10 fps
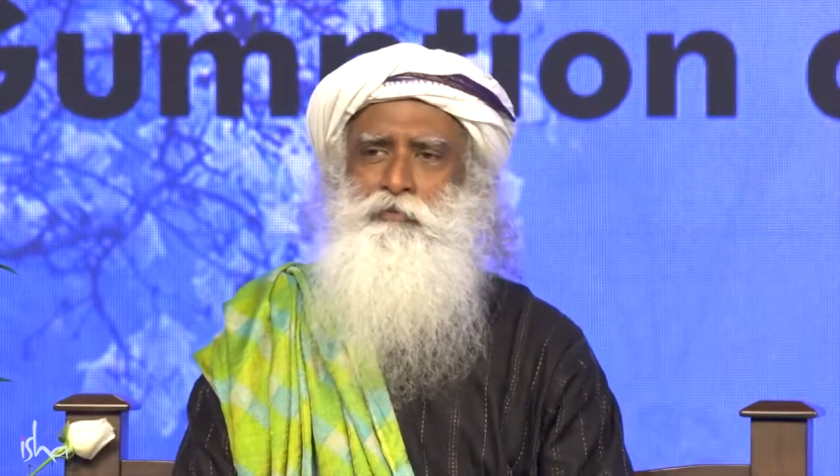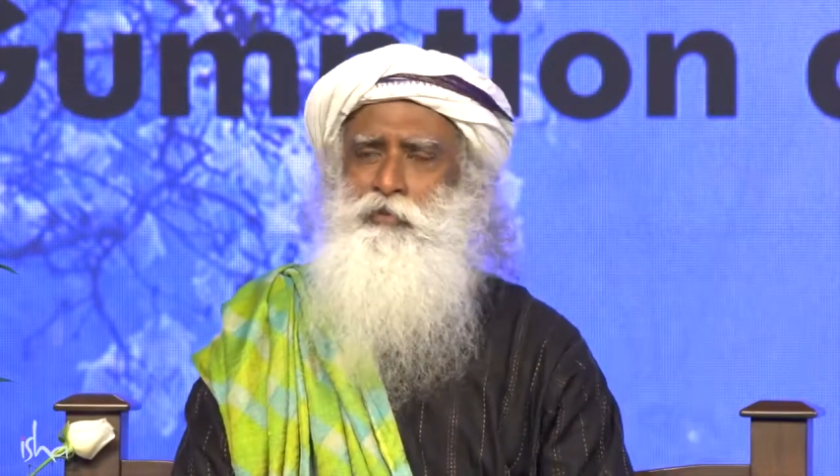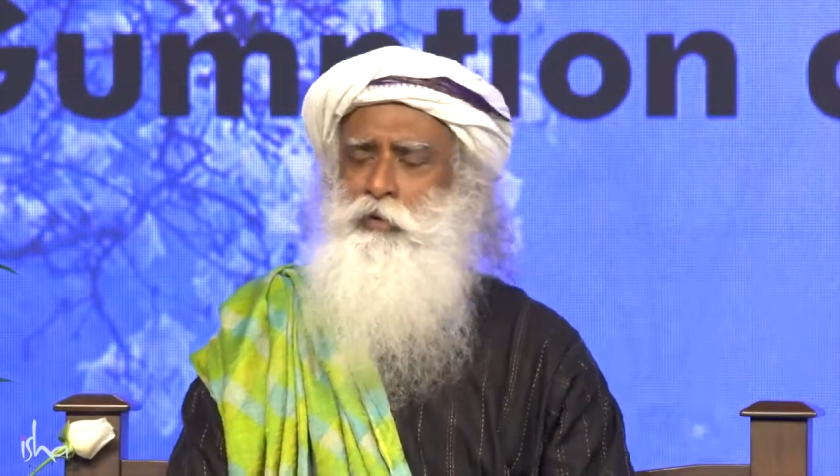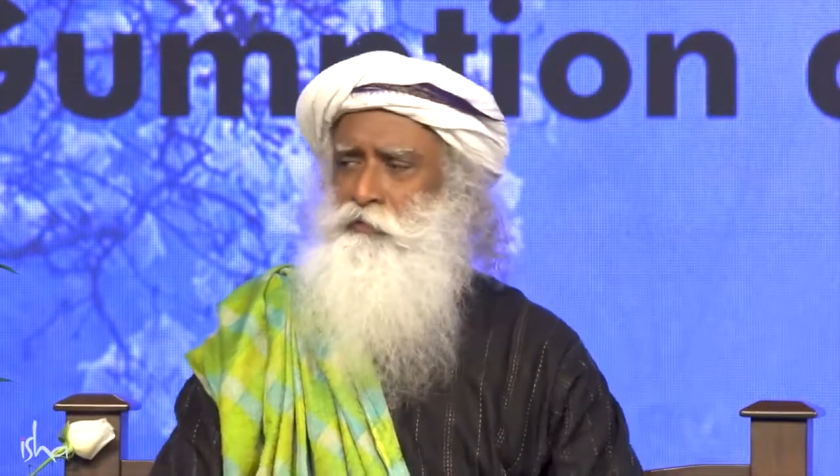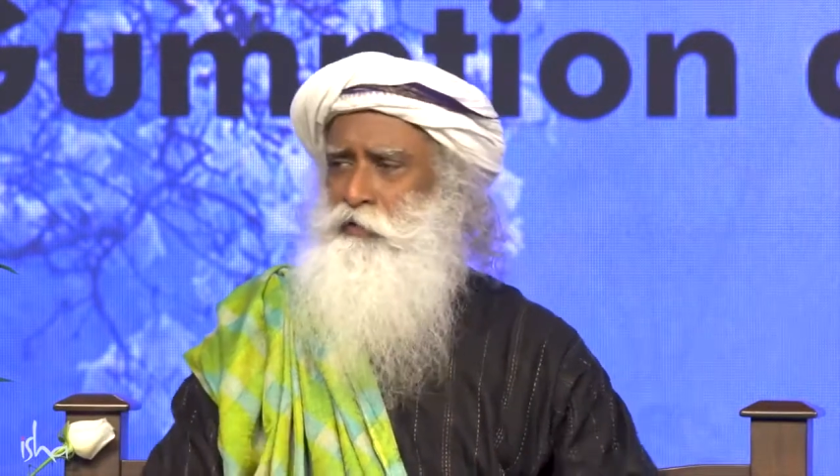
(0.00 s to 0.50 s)

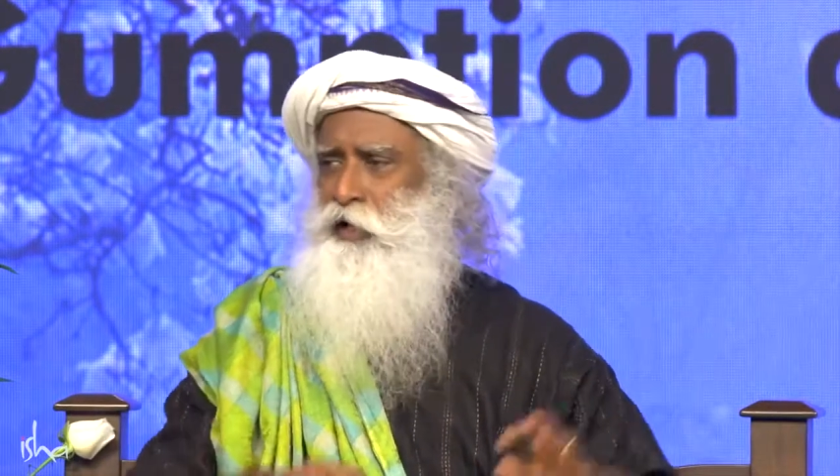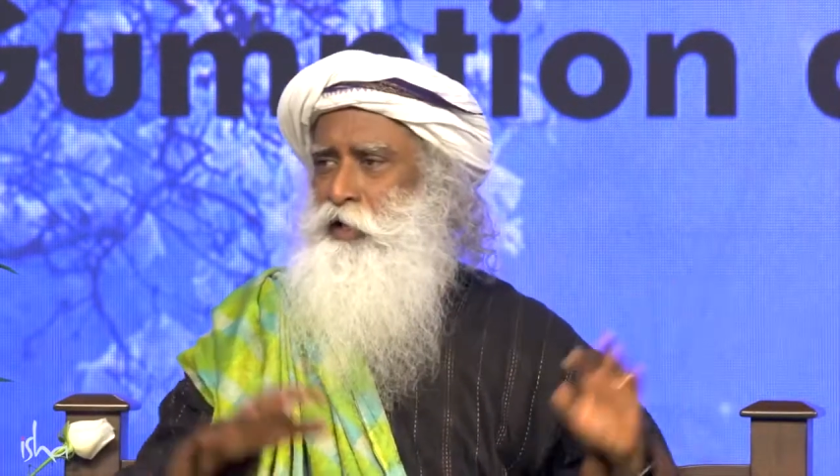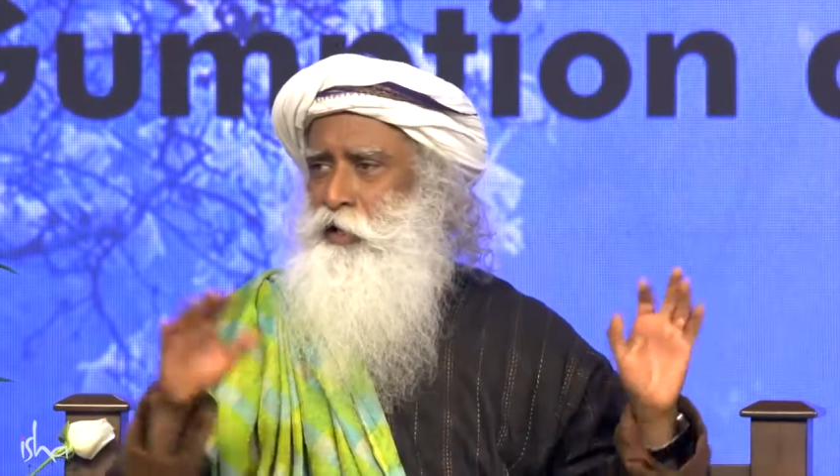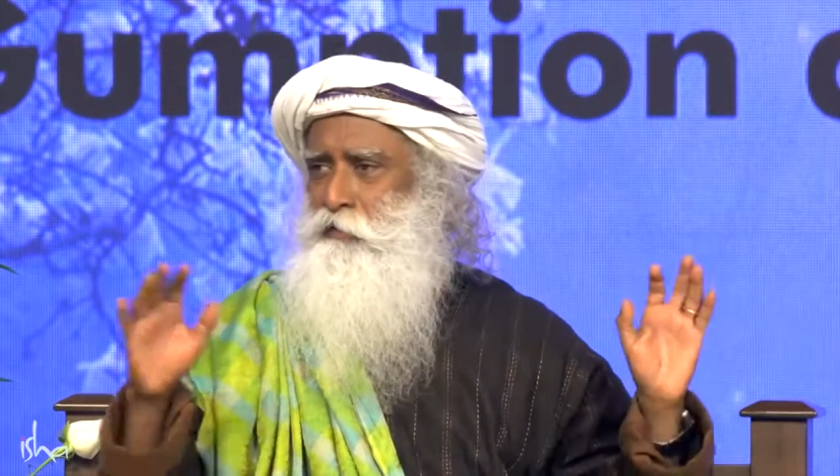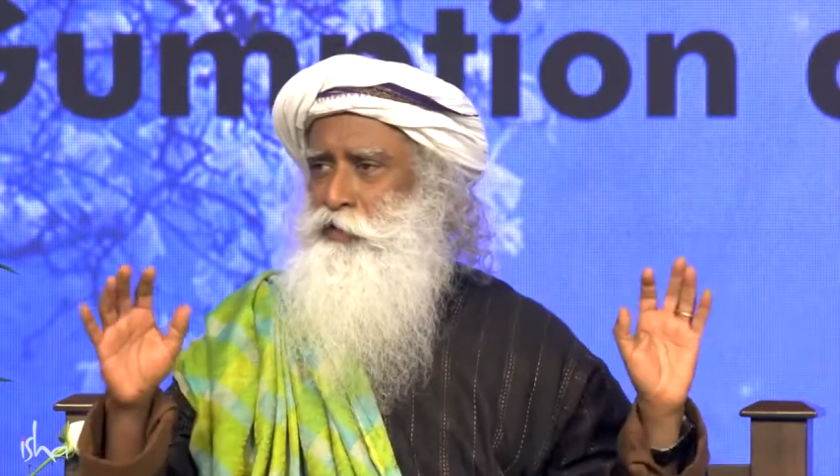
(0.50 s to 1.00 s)
Full
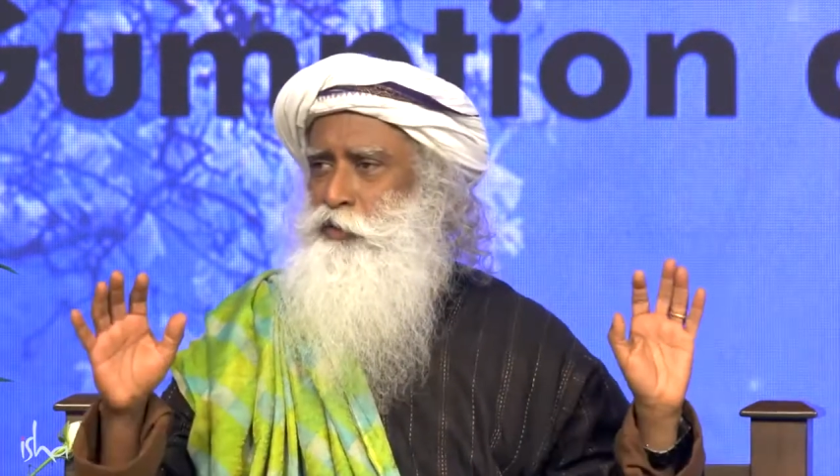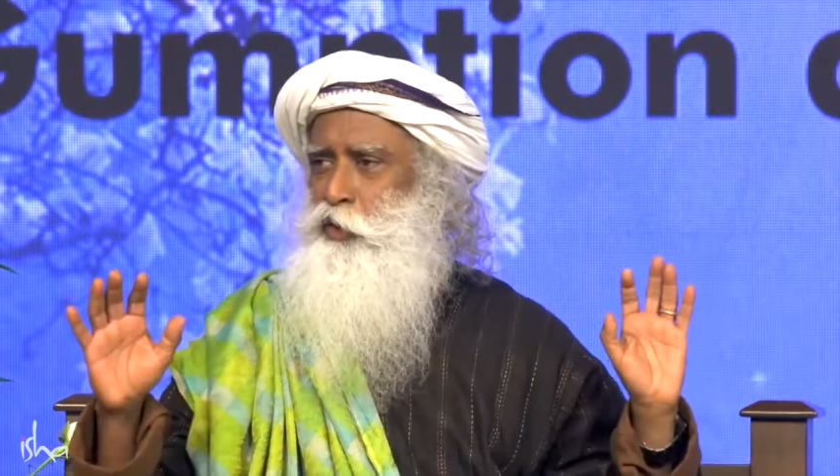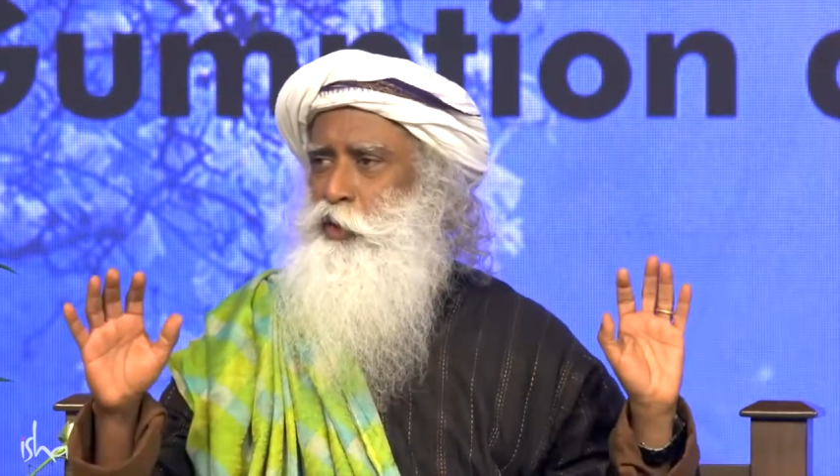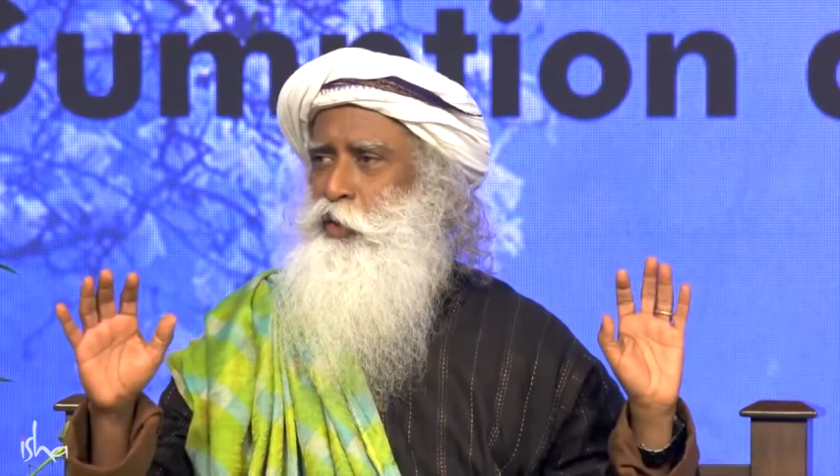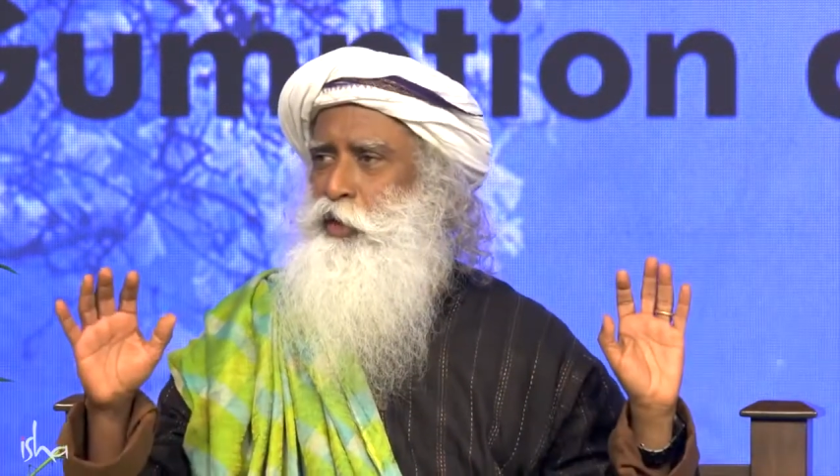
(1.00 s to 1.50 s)
fire he was
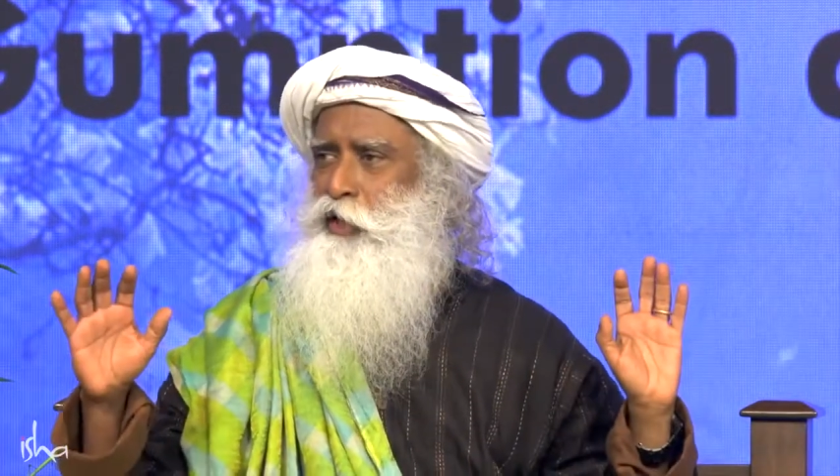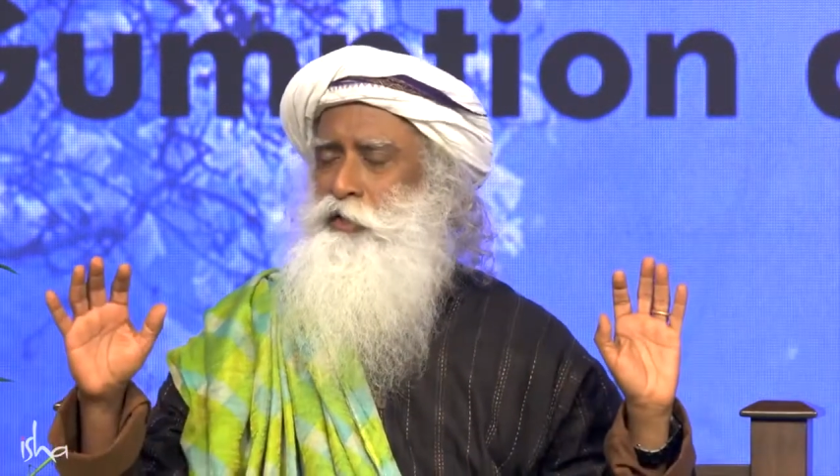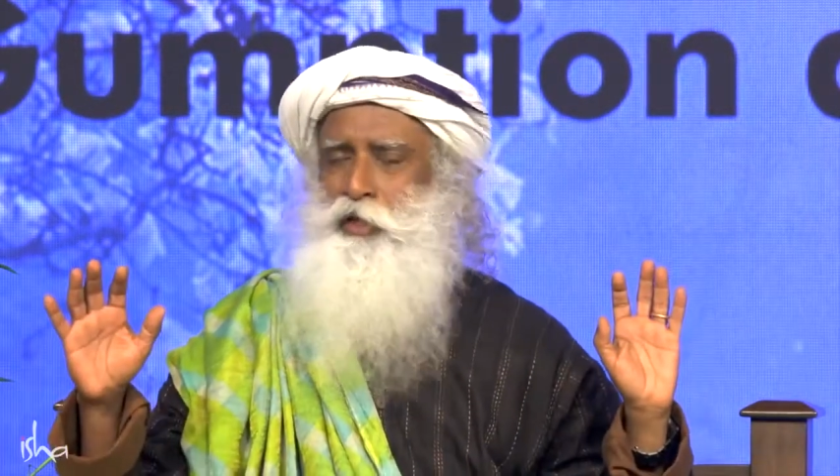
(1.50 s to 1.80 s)
going on in his